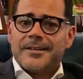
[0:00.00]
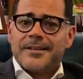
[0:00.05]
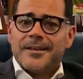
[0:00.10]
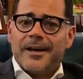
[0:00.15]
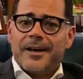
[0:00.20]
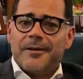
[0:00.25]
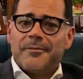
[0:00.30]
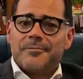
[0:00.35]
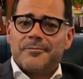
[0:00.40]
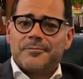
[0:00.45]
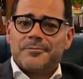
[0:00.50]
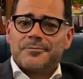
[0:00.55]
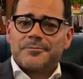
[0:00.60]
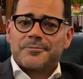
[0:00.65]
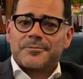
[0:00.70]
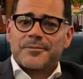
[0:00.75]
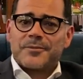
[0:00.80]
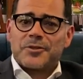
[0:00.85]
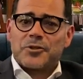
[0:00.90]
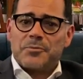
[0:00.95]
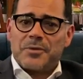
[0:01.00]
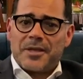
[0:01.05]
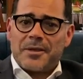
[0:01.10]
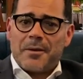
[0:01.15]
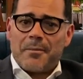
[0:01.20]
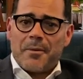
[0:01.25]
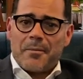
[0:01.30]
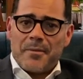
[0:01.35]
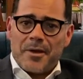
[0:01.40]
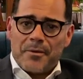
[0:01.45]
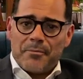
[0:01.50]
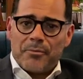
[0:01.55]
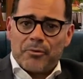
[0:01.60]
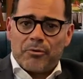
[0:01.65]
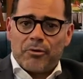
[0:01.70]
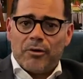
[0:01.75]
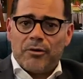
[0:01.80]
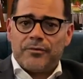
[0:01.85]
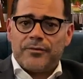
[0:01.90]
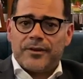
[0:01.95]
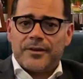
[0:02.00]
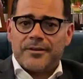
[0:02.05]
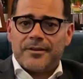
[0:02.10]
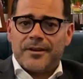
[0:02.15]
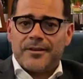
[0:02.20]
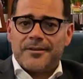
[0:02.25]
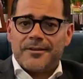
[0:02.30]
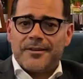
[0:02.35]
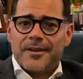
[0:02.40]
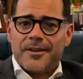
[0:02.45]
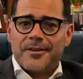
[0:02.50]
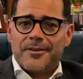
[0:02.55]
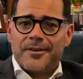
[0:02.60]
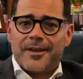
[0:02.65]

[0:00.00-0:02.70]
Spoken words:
to become a member of and